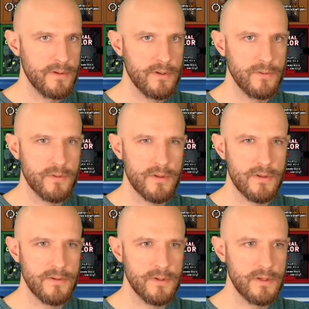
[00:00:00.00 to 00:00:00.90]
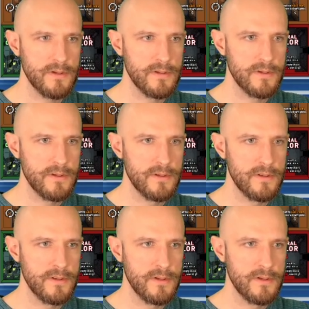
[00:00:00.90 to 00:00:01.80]
what does this do again?
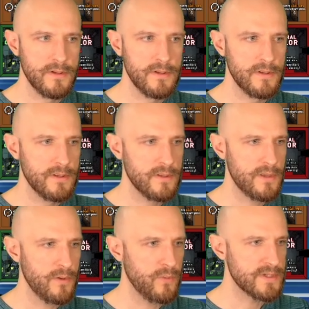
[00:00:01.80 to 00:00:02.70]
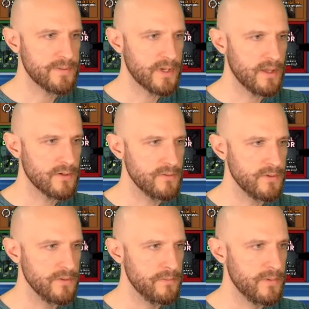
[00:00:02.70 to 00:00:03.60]
That was a mechanical
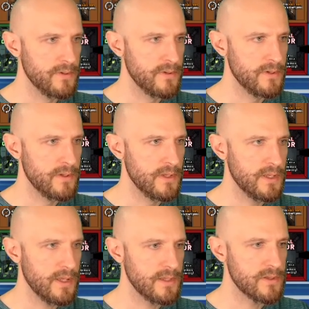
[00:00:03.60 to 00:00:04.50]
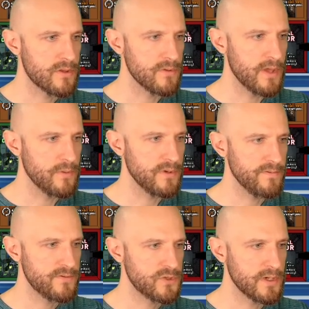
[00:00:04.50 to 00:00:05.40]
room, and so that would
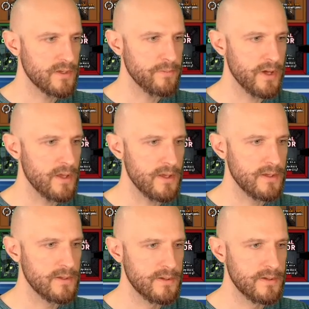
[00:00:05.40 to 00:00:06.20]
have triggered my